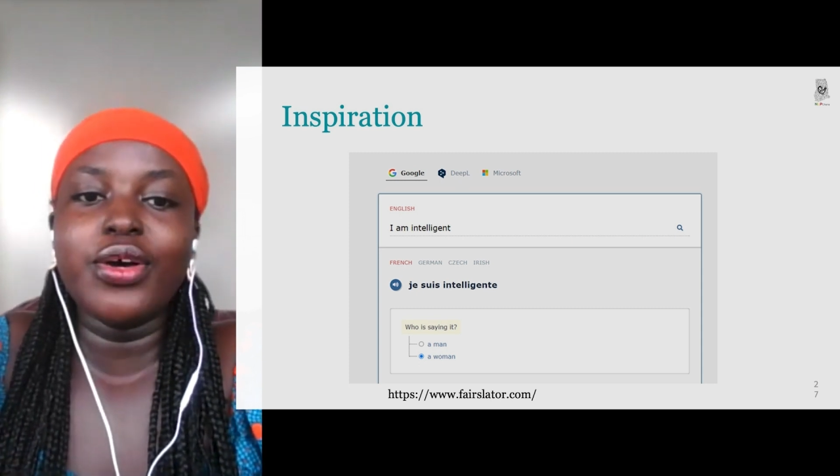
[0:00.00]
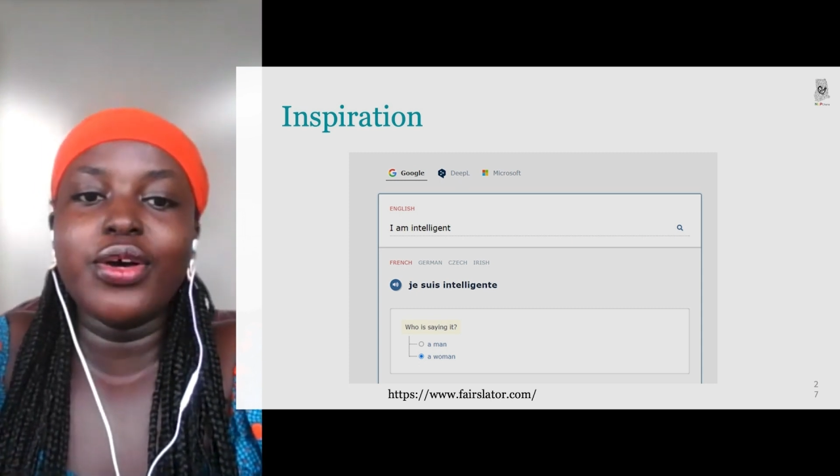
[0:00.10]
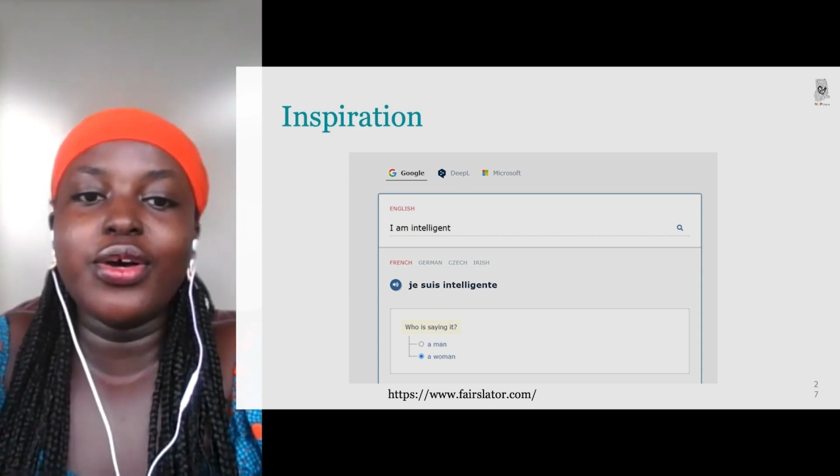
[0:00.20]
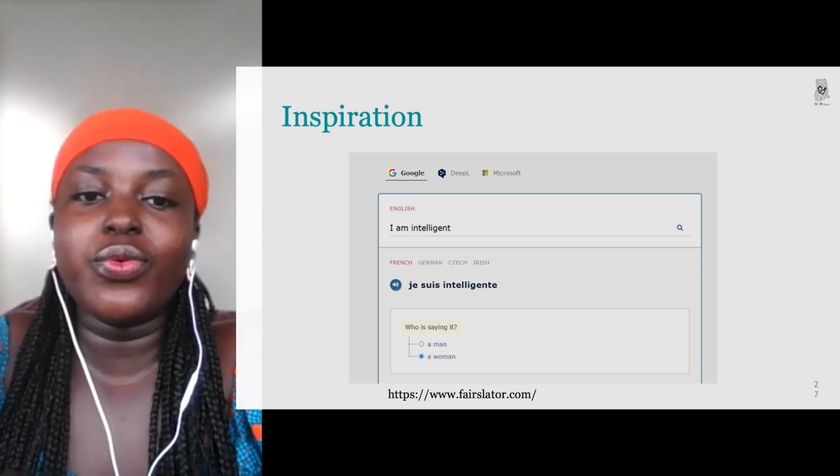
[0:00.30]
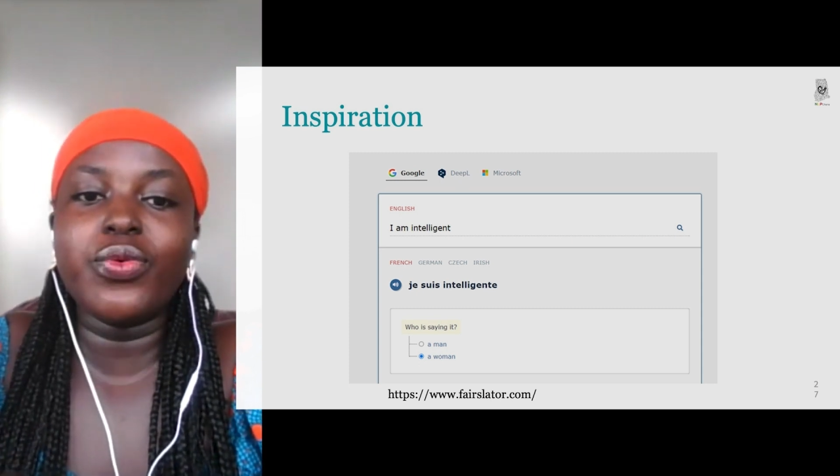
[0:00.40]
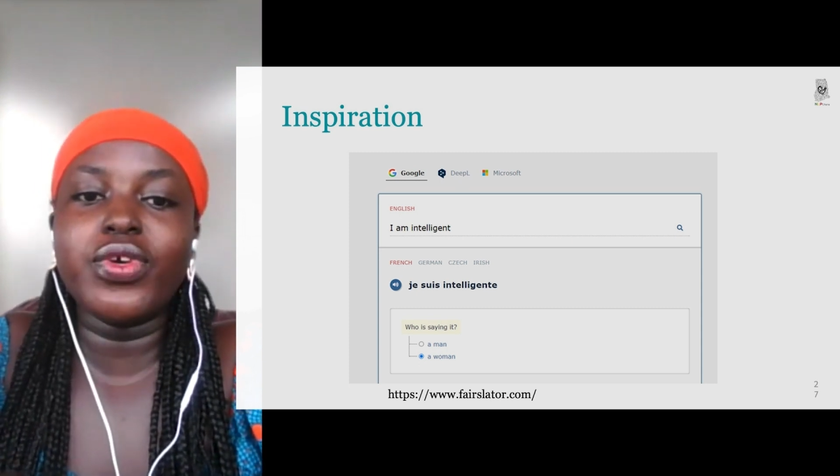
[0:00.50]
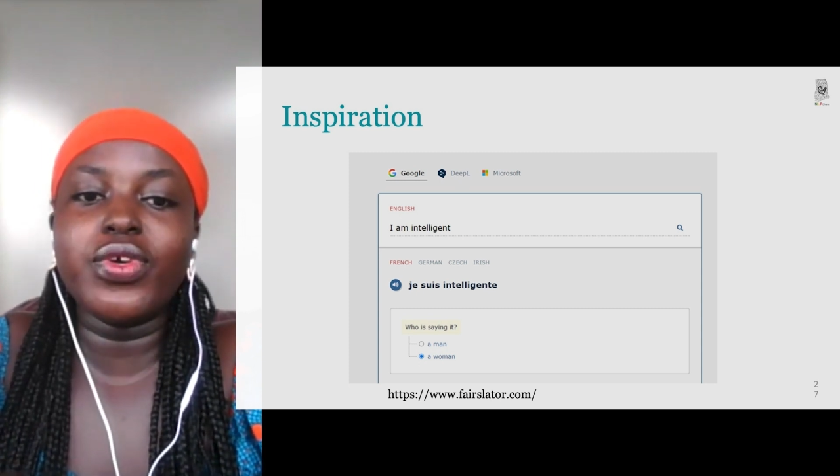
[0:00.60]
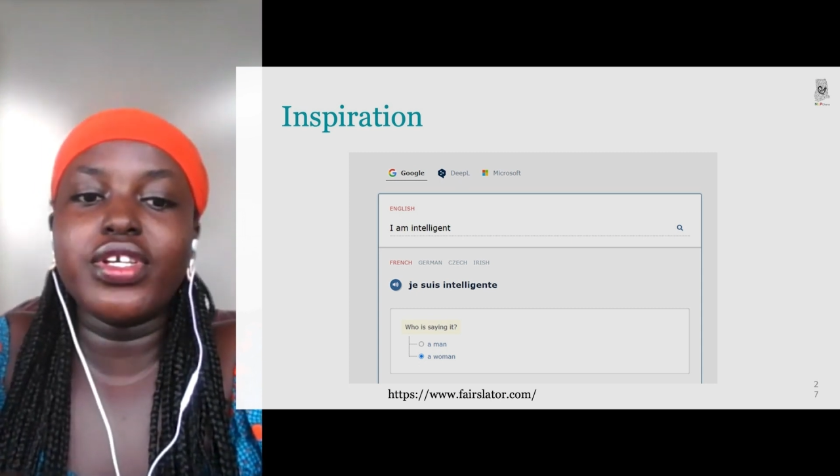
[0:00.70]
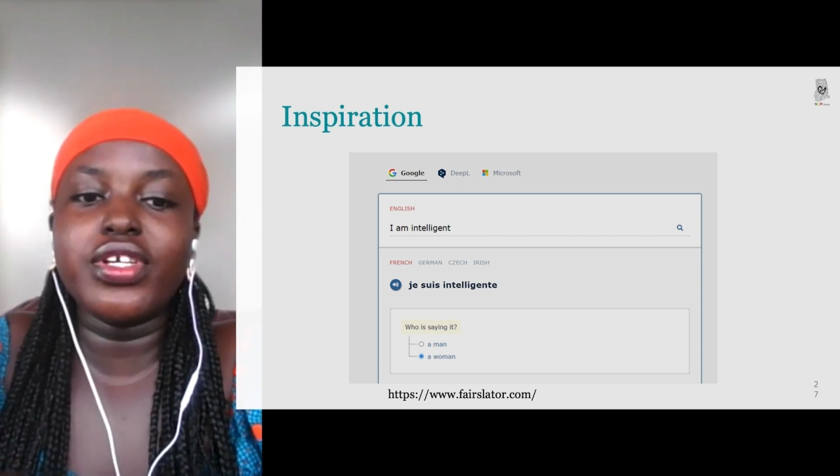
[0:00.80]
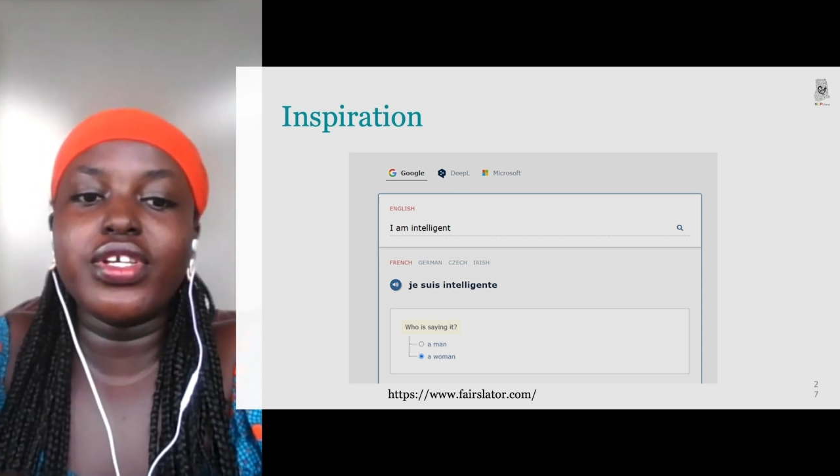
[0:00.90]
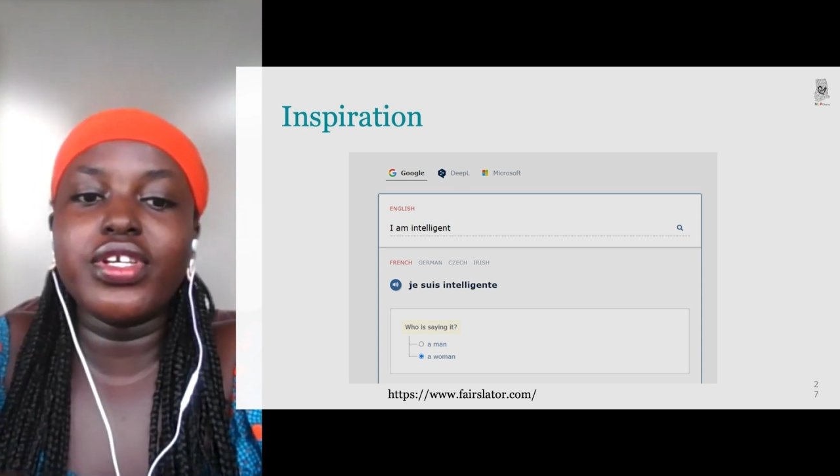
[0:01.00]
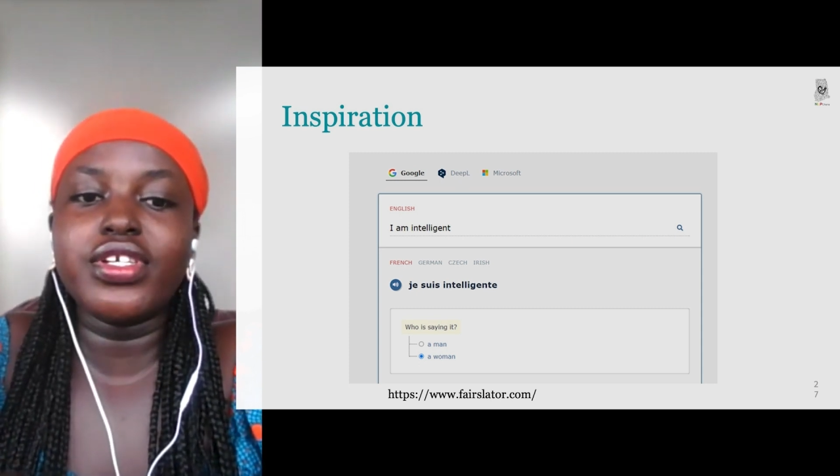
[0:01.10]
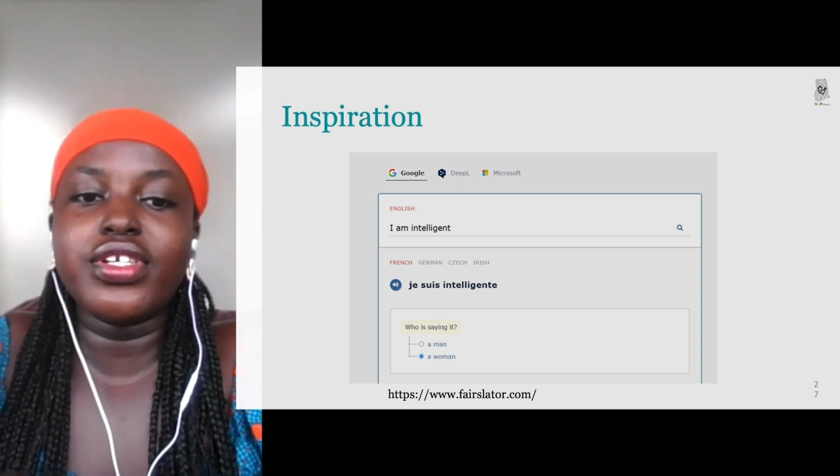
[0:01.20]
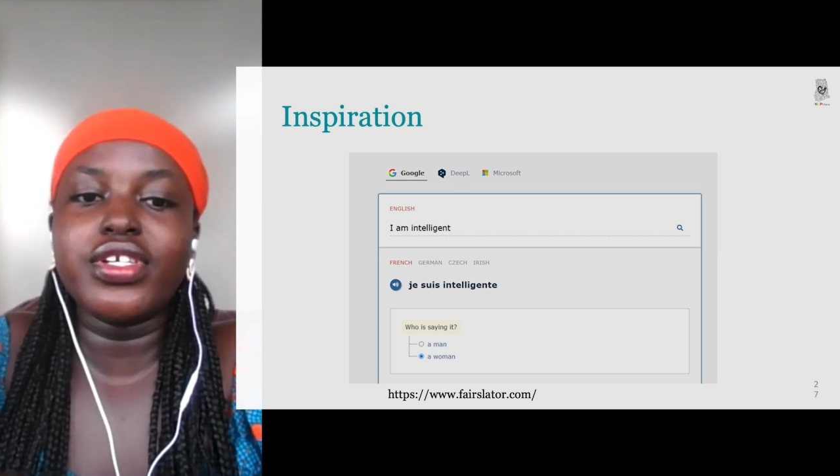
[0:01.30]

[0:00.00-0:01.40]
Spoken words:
which